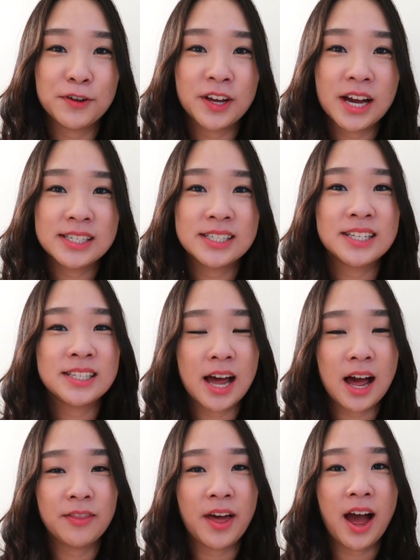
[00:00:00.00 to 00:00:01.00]
for you guys is a
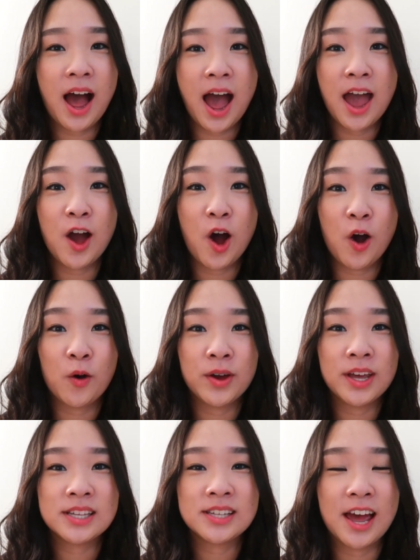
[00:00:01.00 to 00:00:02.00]
style that I
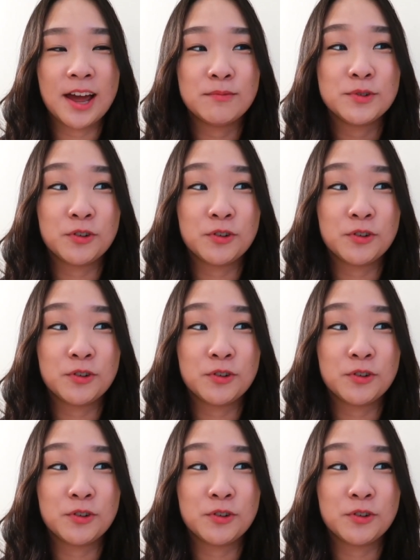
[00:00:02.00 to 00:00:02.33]
always am